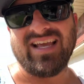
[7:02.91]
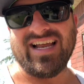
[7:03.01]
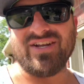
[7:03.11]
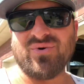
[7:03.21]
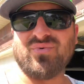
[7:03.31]

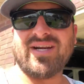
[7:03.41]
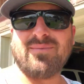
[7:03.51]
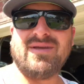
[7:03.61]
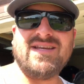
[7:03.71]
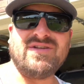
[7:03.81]
I don't
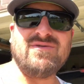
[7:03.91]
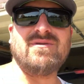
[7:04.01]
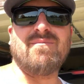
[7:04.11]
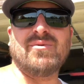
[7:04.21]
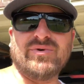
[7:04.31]
recommend
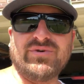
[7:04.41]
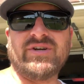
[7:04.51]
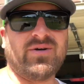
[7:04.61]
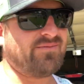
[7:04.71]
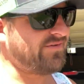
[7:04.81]
using brood
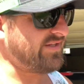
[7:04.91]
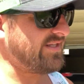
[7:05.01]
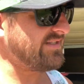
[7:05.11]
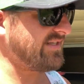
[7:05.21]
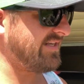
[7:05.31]
comb for
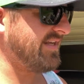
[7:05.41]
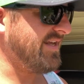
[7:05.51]
this.